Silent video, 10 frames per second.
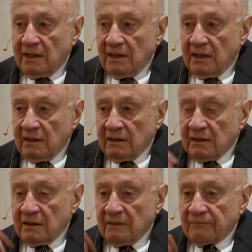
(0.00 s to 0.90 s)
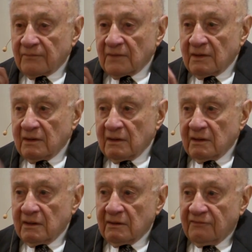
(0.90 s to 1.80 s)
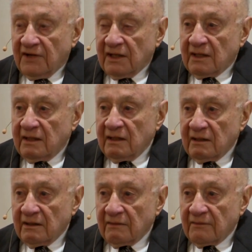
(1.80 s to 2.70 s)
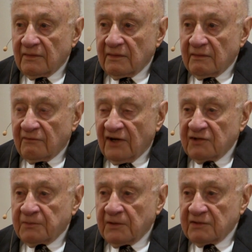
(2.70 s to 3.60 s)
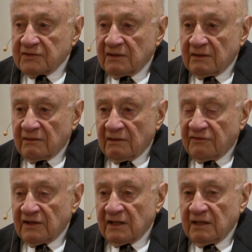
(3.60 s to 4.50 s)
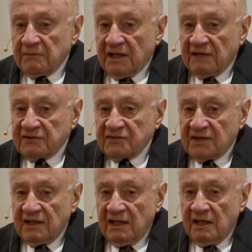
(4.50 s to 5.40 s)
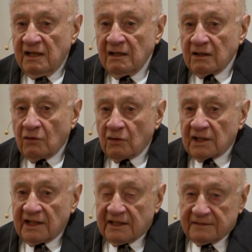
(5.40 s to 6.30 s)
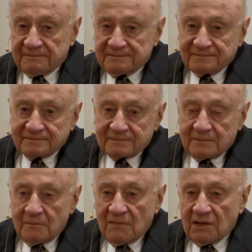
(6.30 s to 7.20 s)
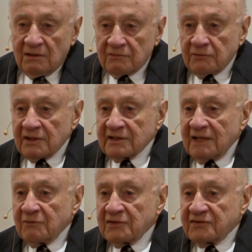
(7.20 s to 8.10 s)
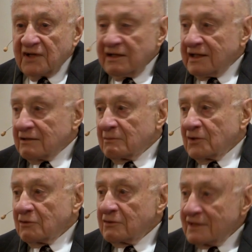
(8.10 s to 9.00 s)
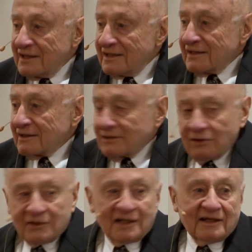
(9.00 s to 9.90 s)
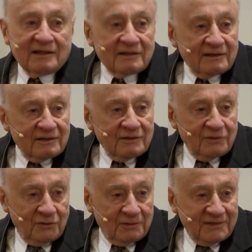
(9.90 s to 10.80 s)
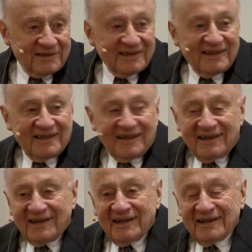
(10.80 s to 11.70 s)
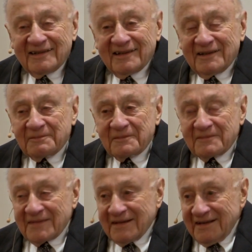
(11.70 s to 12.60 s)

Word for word: And uh, finally, uh, the vice president, a fellow named S.E. Coquelette, his real name was St. Elmo yep. Coquelette. You knew him. And um,